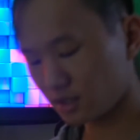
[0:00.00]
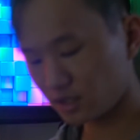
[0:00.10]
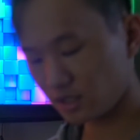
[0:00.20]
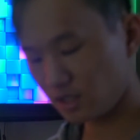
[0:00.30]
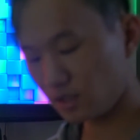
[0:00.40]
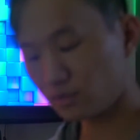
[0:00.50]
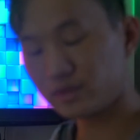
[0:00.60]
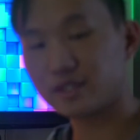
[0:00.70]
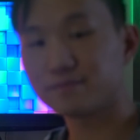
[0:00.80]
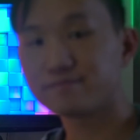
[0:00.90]

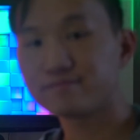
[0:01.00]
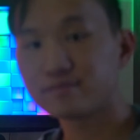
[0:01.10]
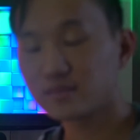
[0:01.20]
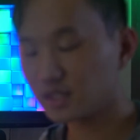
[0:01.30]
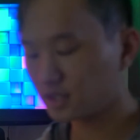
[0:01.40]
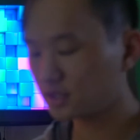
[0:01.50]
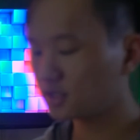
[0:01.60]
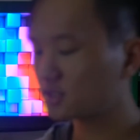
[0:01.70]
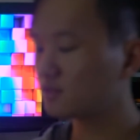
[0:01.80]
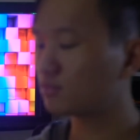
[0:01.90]
C3. It says
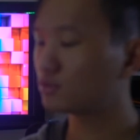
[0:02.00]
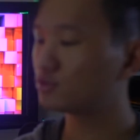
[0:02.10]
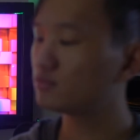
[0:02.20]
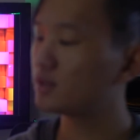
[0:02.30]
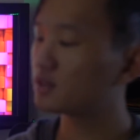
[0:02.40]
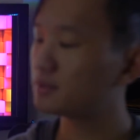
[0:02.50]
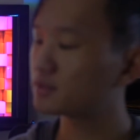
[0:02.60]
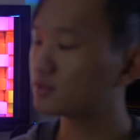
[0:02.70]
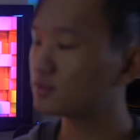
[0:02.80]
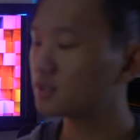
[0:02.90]
16.2
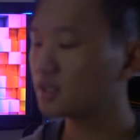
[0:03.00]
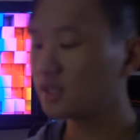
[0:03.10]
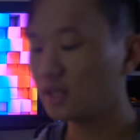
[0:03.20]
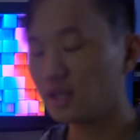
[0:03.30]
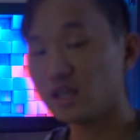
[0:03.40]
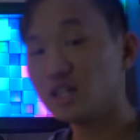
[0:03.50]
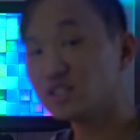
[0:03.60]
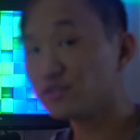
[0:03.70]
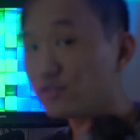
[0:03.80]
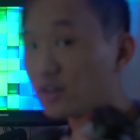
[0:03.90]
megapixels. It is
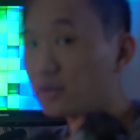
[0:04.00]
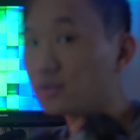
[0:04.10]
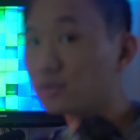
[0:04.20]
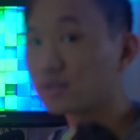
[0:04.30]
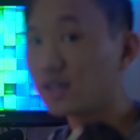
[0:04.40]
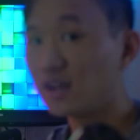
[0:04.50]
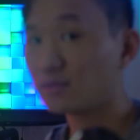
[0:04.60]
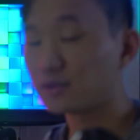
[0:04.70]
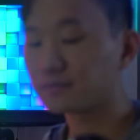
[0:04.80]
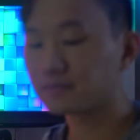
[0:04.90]
a very old
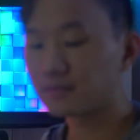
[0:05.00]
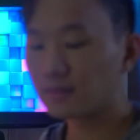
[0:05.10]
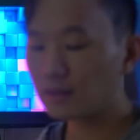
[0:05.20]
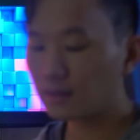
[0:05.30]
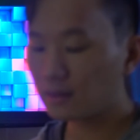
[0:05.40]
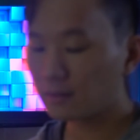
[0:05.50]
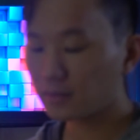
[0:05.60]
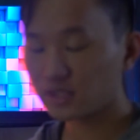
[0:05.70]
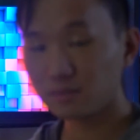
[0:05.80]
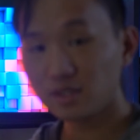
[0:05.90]
camera,
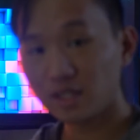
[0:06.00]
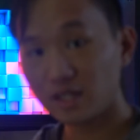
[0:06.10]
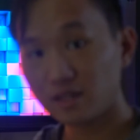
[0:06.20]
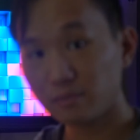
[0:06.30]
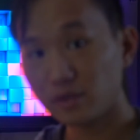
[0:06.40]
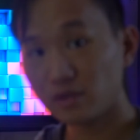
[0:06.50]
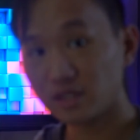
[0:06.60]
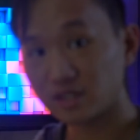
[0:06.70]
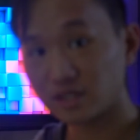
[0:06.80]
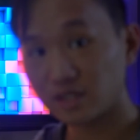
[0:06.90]
but something that
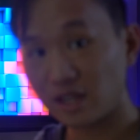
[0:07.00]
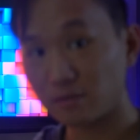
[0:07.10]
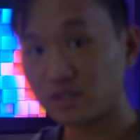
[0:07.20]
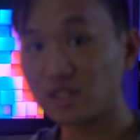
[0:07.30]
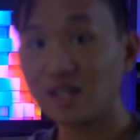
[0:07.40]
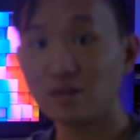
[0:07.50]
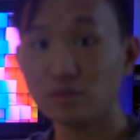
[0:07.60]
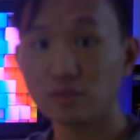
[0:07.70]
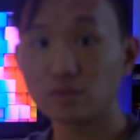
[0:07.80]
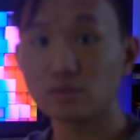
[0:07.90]
mirrorless cameras allow you
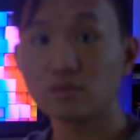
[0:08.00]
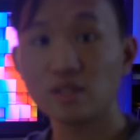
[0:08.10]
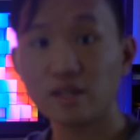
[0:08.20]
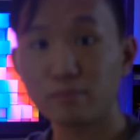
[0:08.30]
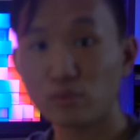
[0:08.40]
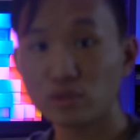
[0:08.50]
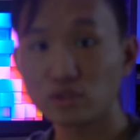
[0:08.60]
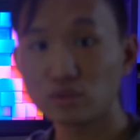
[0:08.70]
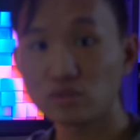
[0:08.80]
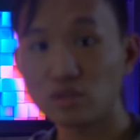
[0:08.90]
to do that point and
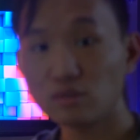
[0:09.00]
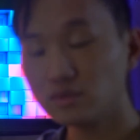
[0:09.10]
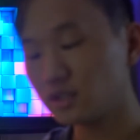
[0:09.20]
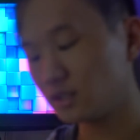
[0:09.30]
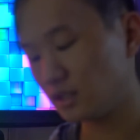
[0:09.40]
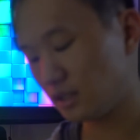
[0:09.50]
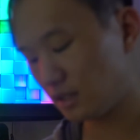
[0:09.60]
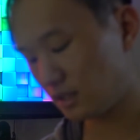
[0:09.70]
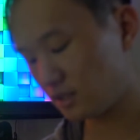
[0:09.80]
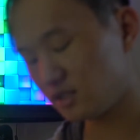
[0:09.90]
shoots don't
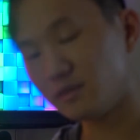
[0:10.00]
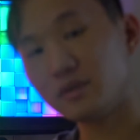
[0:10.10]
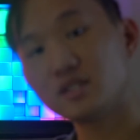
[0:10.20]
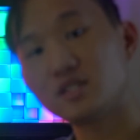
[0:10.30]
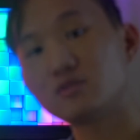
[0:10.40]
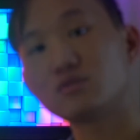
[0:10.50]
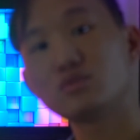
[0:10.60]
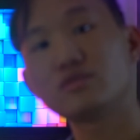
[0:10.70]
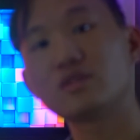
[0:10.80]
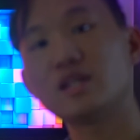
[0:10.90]
is the ability to
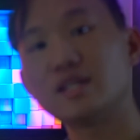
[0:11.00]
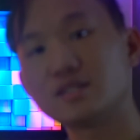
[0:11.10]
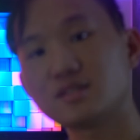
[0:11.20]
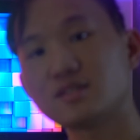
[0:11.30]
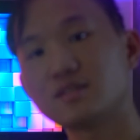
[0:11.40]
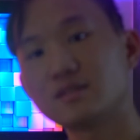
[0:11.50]
remove your lens.